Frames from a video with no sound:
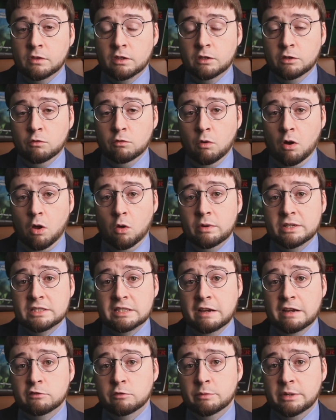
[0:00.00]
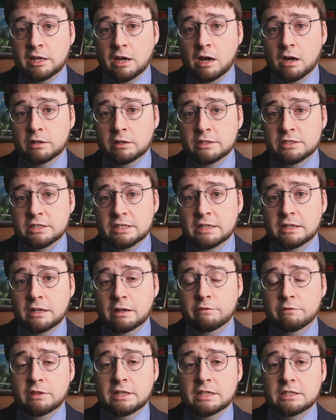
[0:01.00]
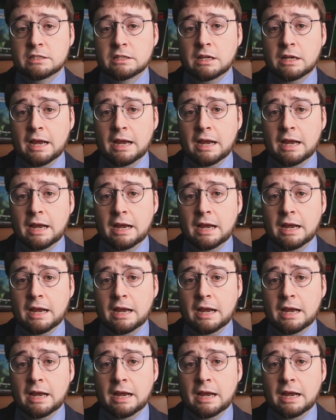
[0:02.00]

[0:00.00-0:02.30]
You always have to be cognizant of this